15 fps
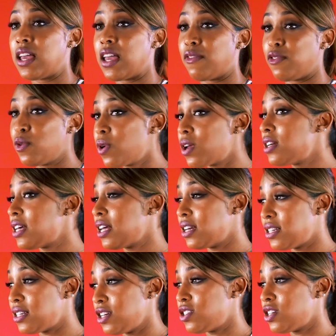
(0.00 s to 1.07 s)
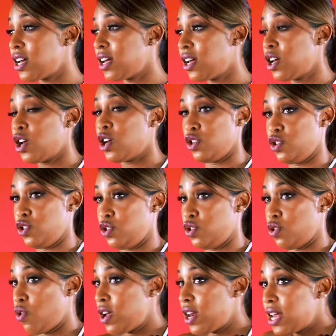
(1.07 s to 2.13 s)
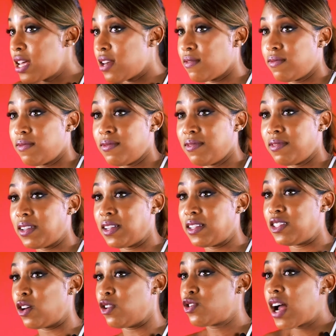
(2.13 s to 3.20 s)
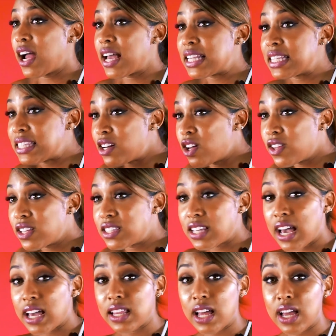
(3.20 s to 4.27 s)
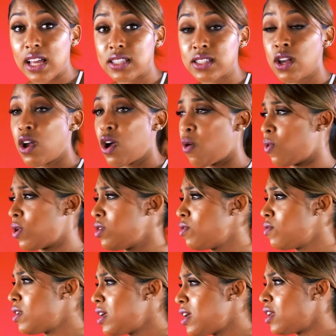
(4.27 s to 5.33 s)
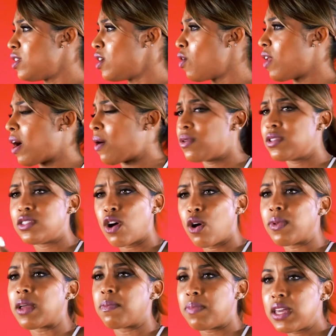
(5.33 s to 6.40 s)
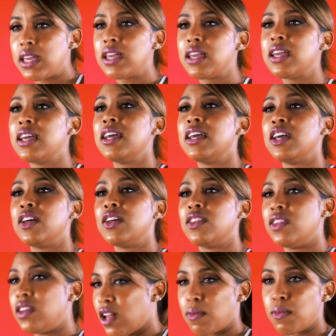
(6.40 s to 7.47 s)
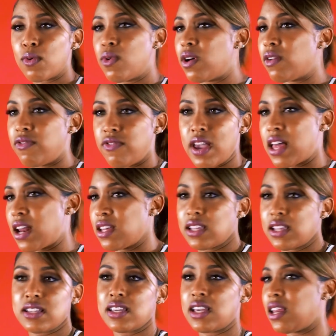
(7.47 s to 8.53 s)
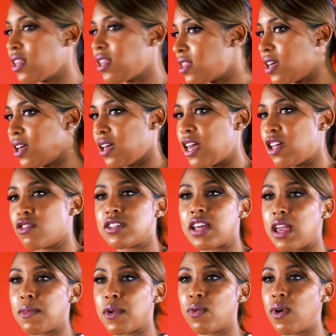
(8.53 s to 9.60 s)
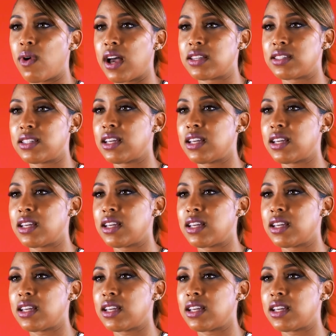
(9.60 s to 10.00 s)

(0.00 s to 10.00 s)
If you want to date a DJ, join in. Don't try and sit on the sidelines. What do you need? Yo, that was dope. Like, be the number one fan. I think that's anything entertainment wise.